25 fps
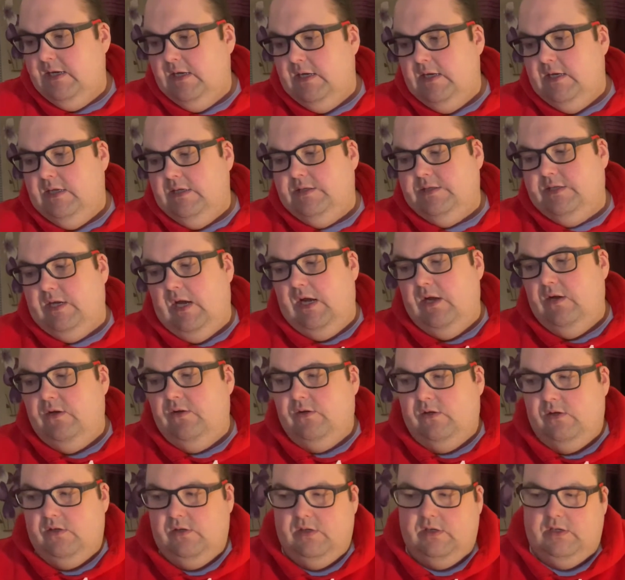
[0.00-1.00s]
so
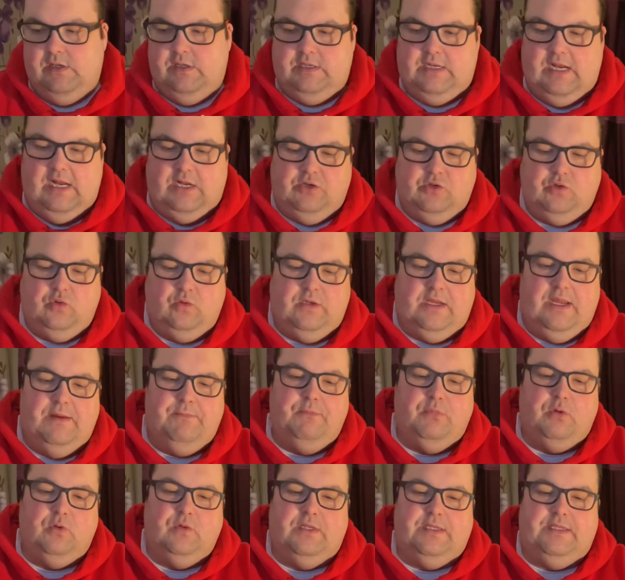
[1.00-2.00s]
the actual
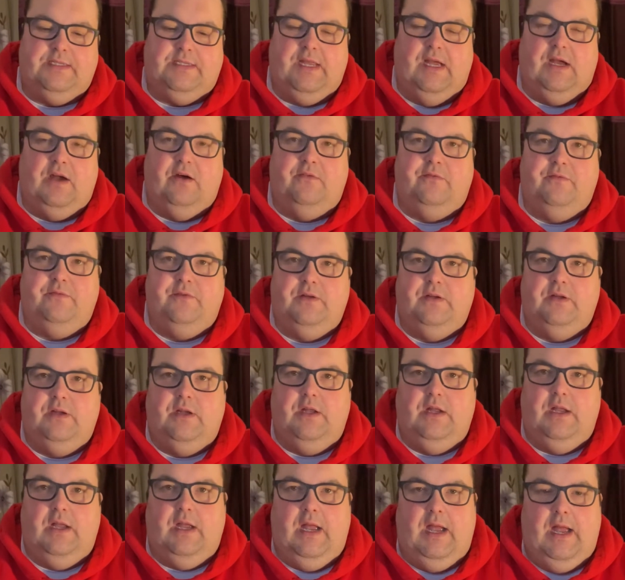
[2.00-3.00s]
gimbal itself
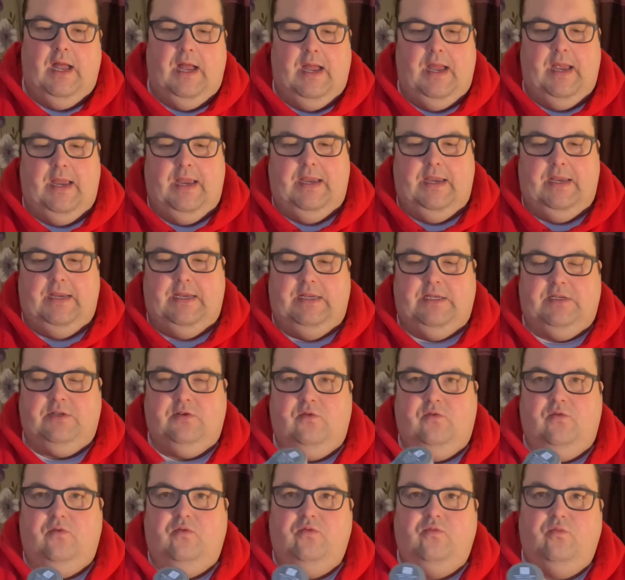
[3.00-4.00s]
is
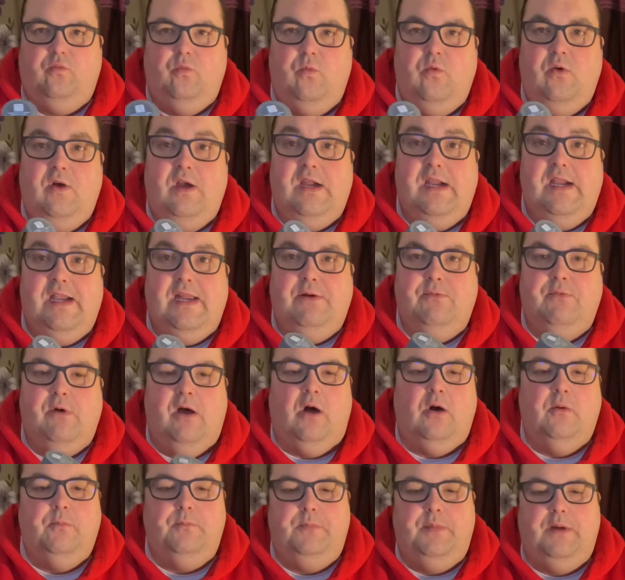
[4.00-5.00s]
really
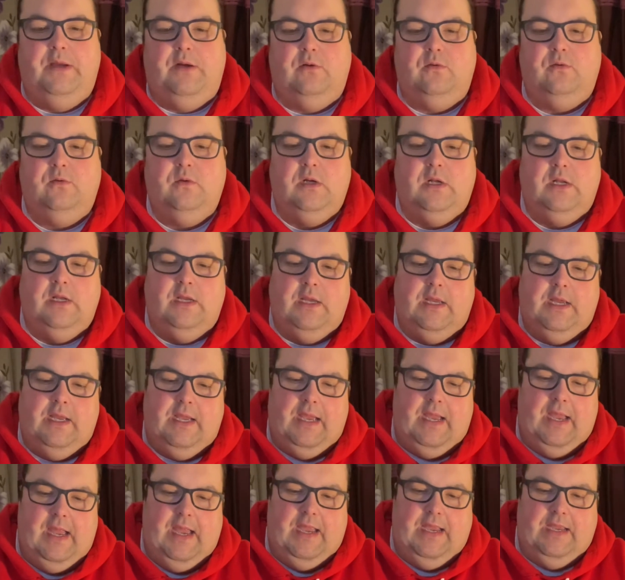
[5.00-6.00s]
well built.
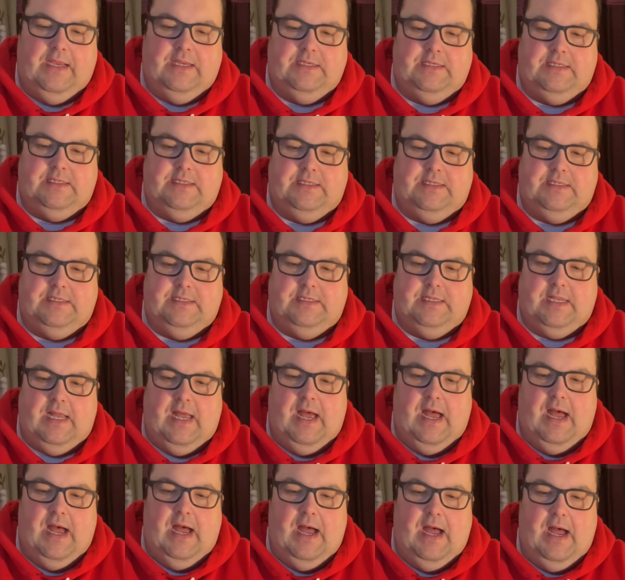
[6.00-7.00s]
It's
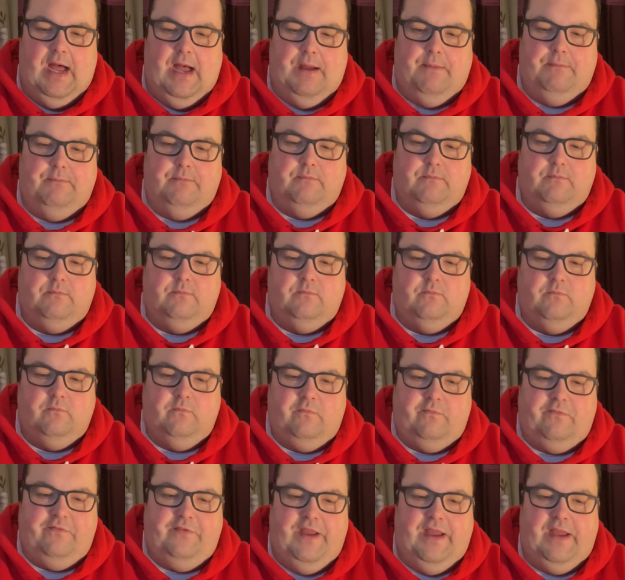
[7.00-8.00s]

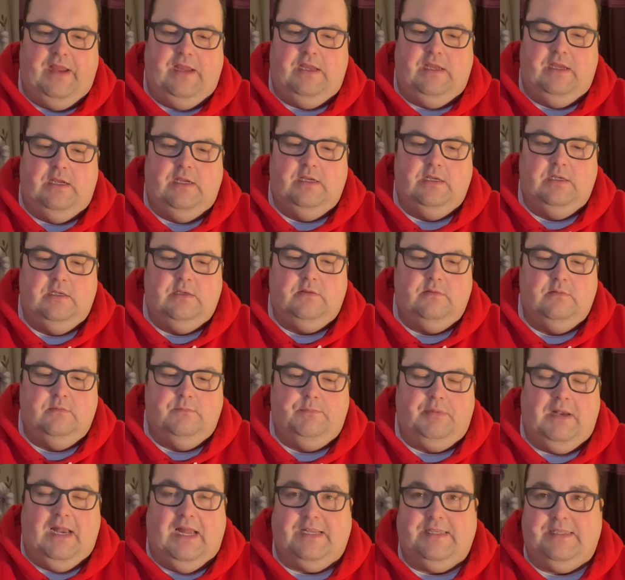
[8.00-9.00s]
thick
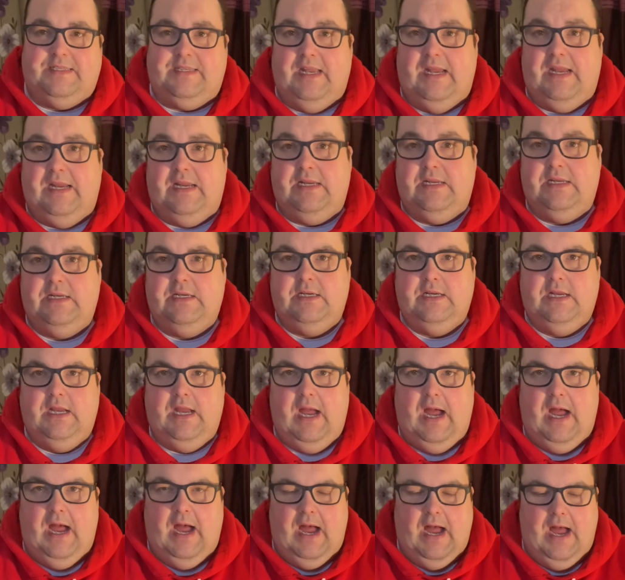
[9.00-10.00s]
plastic,
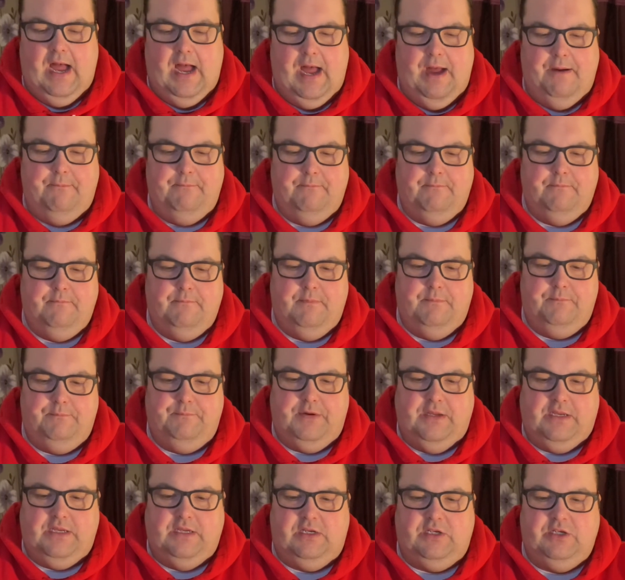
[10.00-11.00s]

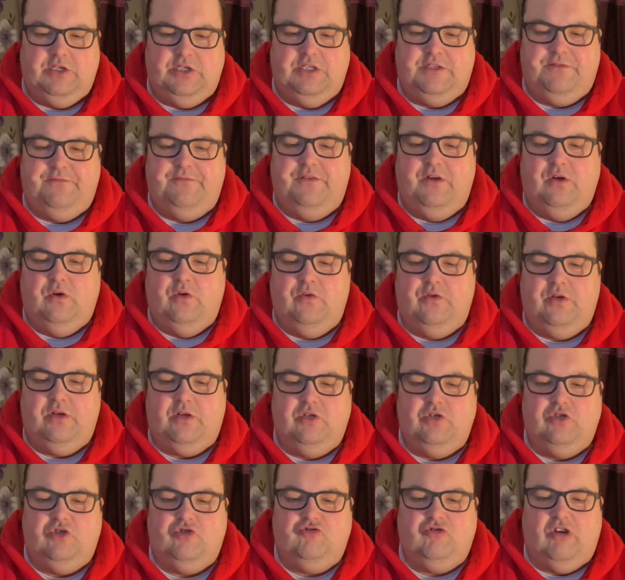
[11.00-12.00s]
but you can just feel the
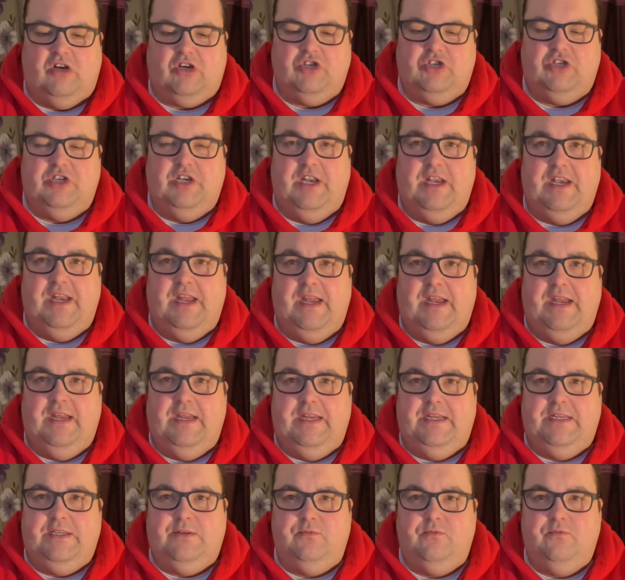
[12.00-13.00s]
construction in it
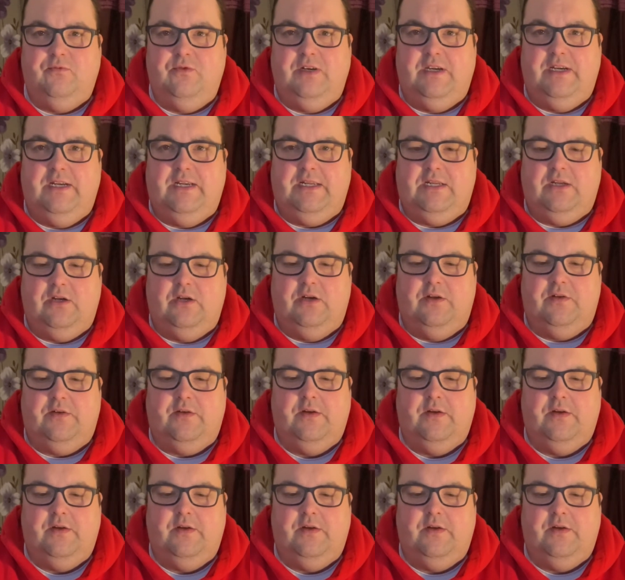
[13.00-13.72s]
is really good.